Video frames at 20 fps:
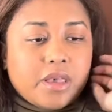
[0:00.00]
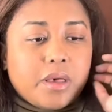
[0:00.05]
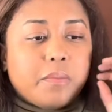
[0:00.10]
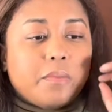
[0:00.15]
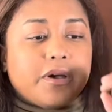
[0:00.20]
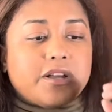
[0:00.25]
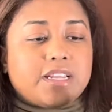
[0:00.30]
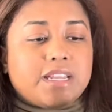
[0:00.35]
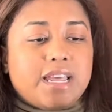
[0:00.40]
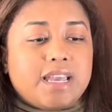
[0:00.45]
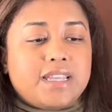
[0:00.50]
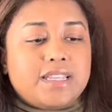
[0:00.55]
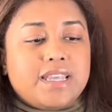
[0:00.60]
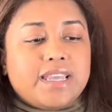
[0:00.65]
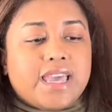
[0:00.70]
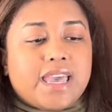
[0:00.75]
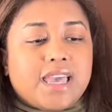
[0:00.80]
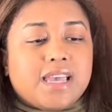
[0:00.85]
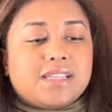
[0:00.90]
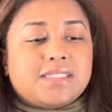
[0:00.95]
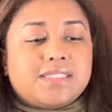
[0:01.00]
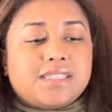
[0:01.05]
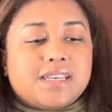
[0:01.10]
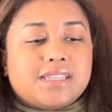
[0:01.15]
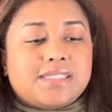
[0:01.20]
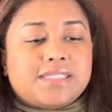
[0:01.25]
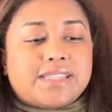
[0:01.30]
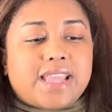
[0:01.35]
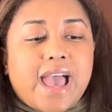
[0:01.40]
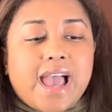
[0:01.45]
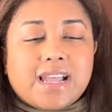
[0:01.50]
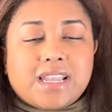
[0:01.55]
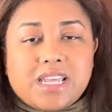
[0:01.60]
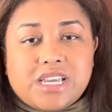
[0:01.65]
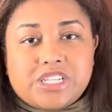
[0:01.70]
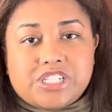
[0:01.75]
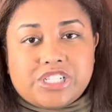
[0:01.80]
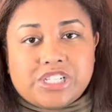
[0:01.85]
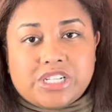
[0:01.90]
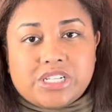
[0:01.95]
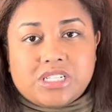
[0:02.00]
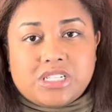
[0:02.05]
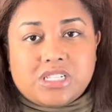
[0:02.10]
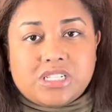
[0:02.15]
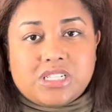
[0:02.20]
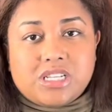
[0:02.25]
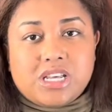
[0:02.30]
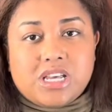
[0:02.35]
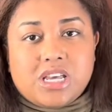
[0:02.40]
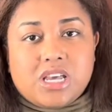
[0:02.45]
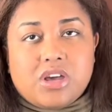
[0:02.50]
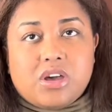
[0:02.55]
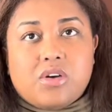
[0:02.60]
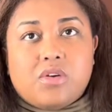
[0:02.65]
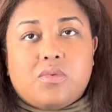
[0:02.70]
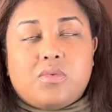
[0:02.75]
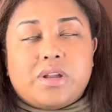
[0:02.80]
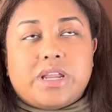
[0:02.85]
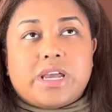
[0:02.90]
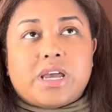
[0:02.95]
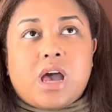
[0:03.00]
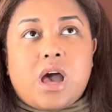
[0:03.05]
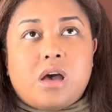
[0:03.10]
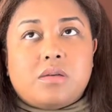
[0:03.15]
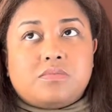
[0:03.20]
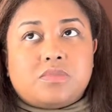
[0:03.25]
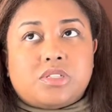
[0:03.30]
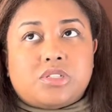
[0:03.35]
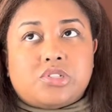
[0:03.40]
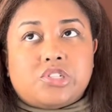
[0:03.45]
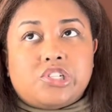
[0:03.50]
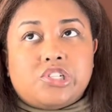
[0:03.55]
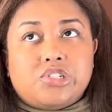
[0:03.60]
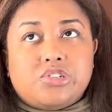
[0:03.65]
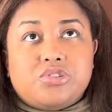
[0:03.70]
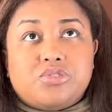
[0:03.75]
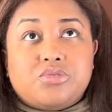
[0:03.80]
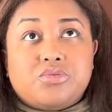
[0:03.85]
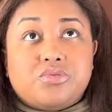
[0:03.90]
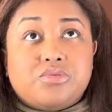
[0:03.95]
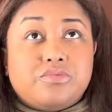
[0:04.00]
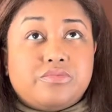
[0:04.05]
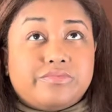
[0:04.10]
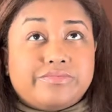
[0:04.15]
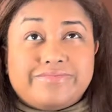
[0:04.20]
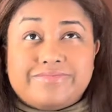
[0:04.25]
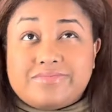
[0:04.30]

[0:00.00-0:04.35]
but it indicates a stagnation when it comes to